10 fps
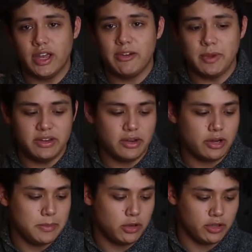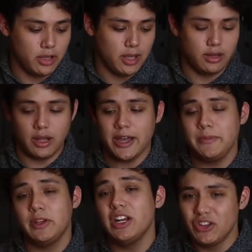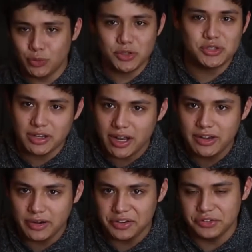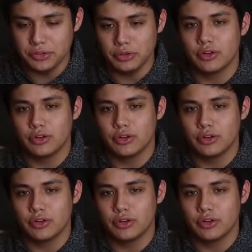I have my dairy milk again. I'm gonna switch to non-dairy soon,